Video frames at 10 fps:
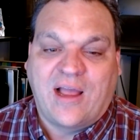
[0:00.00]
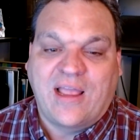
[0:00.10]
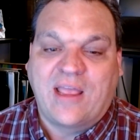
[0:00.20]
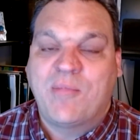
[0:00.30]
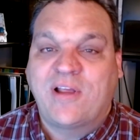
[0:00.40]

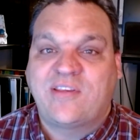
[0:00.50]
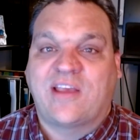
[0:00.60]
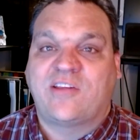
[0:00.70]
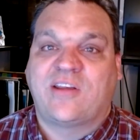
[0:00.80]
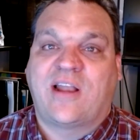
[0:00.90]
In my
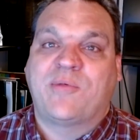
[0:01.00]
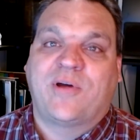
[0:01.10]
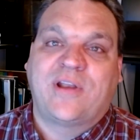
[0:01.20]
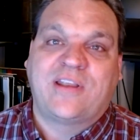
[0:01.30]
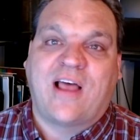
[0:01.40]
session, I'm
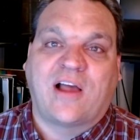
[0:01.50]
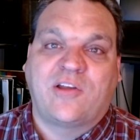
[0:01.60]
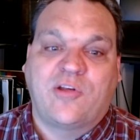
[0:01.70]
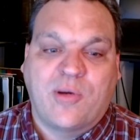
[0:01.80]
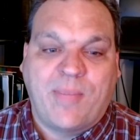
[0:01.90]
going to talk
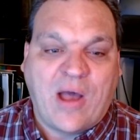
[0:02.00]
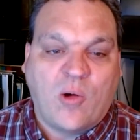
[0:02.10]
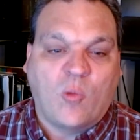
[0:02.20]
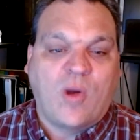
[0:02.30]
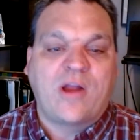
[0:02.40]
to you
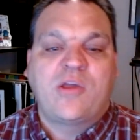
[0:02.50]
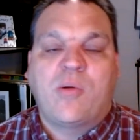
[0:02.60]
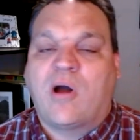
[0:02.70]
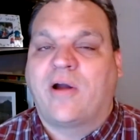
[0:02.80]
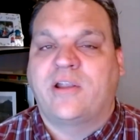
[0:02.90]
about where you
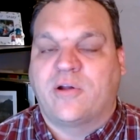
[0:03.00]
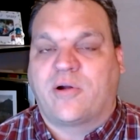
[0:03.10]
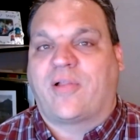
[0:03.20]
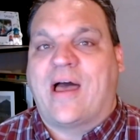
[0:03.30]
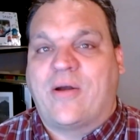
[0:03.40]
are in your
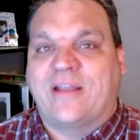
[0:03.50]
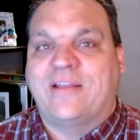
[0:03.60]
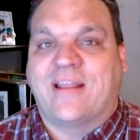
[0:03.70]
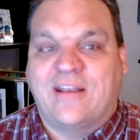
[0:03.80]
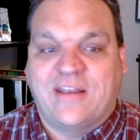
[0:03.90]
cloud
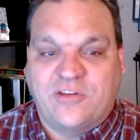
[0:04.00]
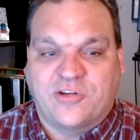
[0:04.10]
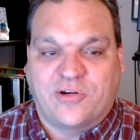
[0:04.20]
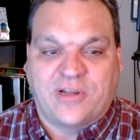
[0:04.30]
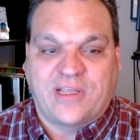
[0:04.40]
identity
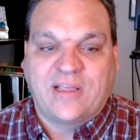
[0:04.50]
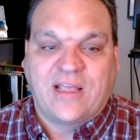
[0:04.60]
journey.